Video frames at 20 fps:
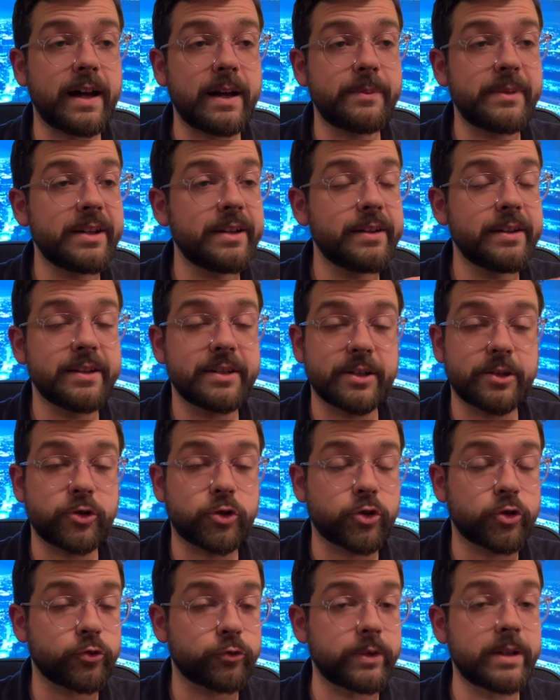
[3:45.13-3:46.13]
I mean, it is
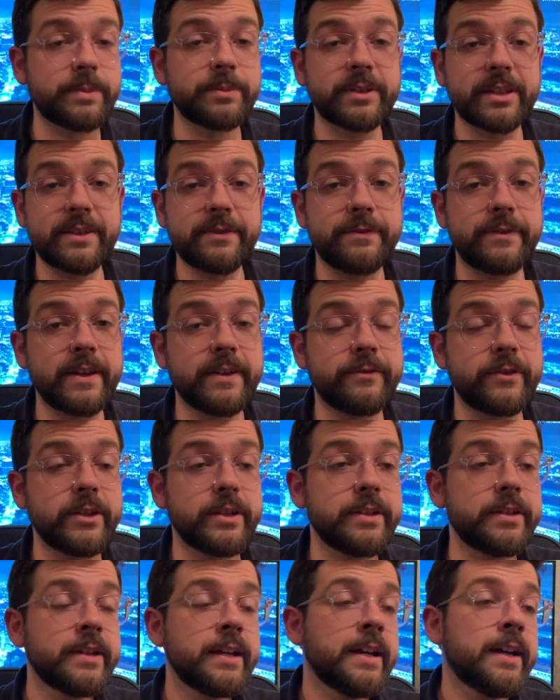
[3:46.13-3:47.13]
extremely
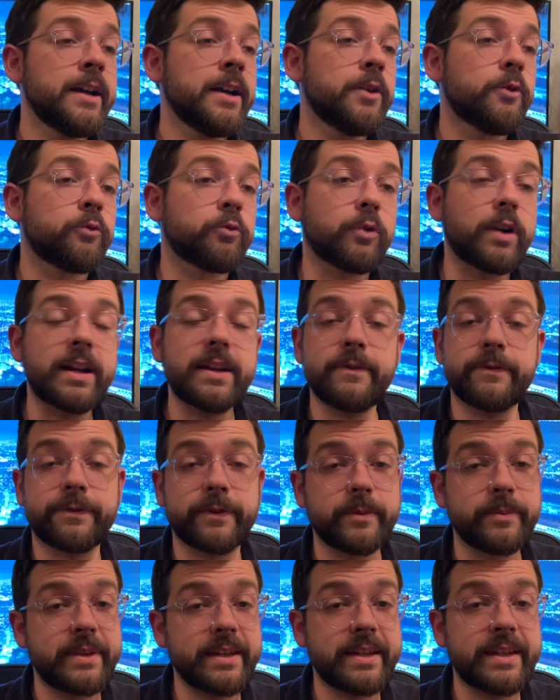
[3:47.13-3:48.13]
vivid right
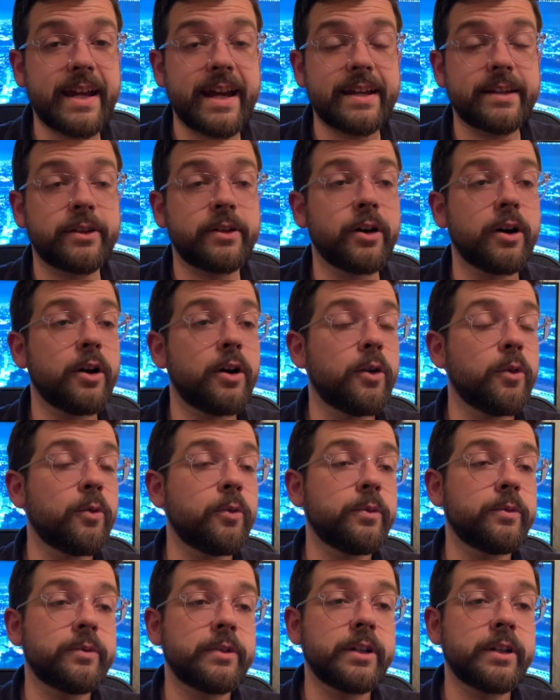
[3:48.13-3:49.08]
from the get-go.